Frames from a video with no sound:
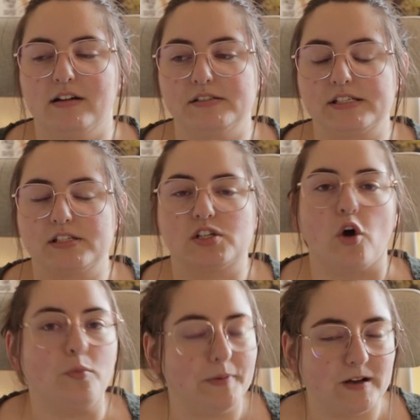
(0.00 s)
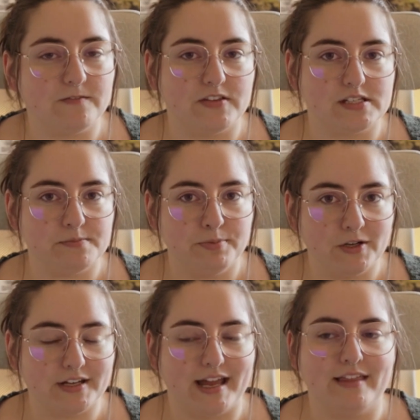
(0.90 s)
scope of this
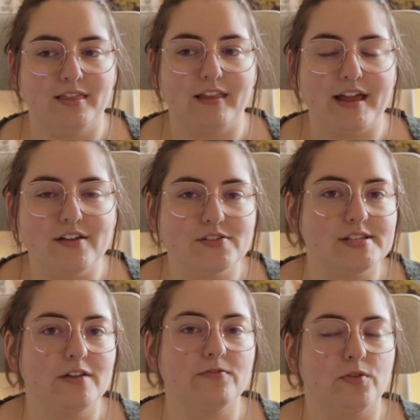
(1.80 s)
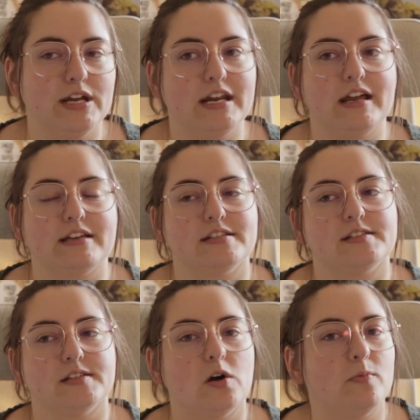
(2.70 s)
book, and let yourself read it at a
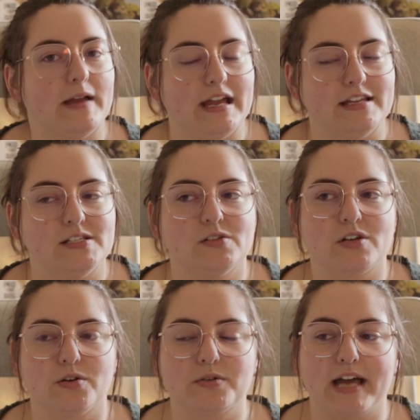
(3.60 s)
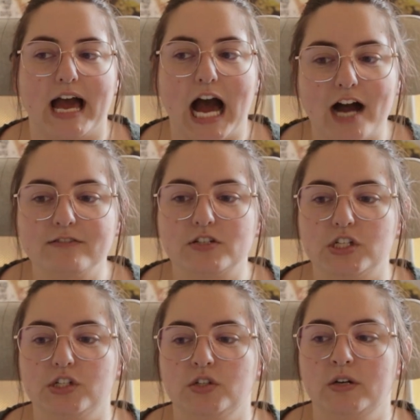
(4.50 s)
slow pace. You don't have
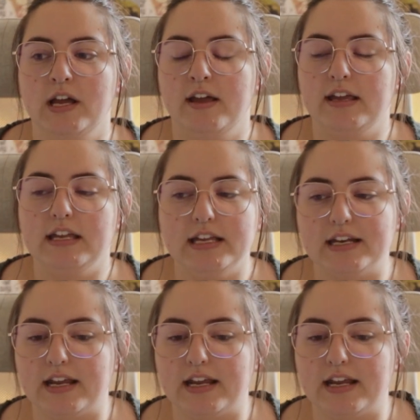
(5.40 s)
to eat